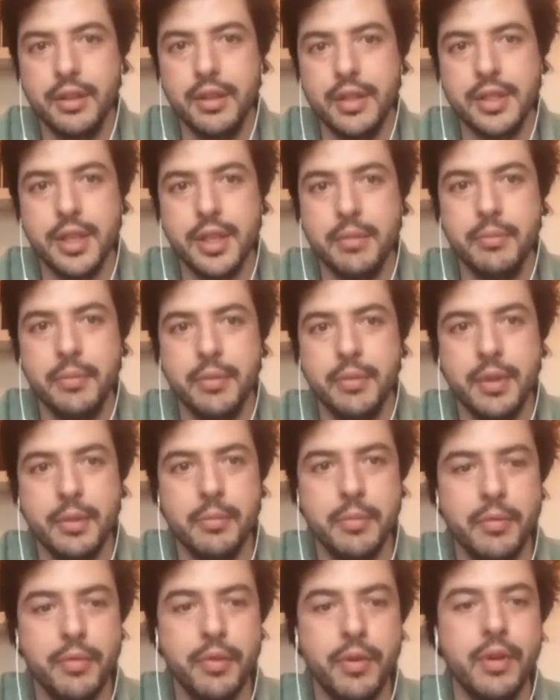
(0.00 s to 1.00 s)
same than
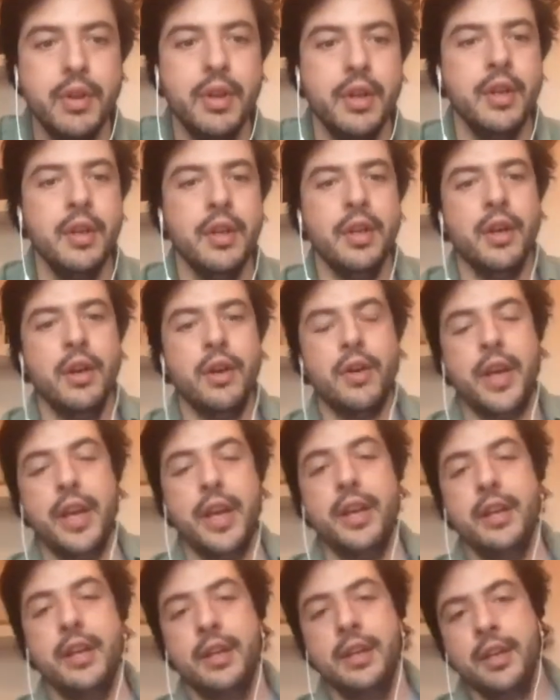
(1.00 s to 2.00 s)
before.
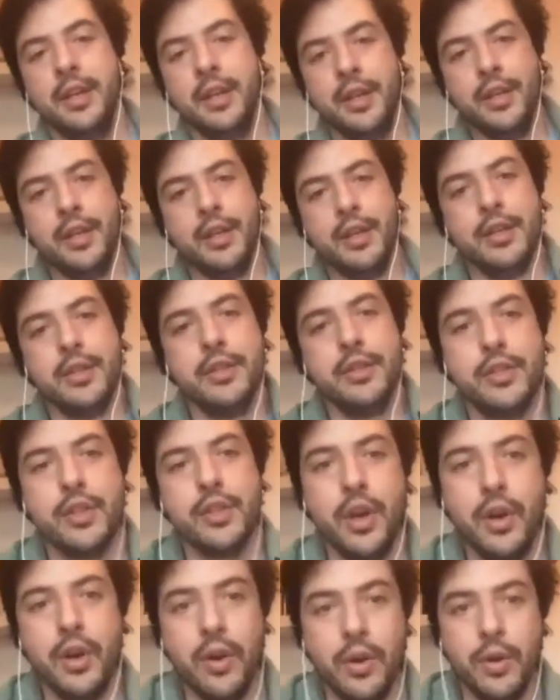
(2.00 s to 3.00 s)
Okay,
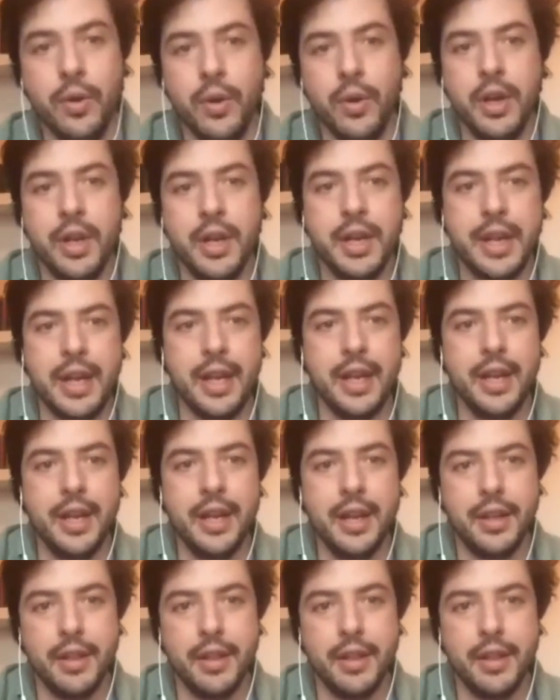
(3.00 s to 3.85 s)
so Khalilah,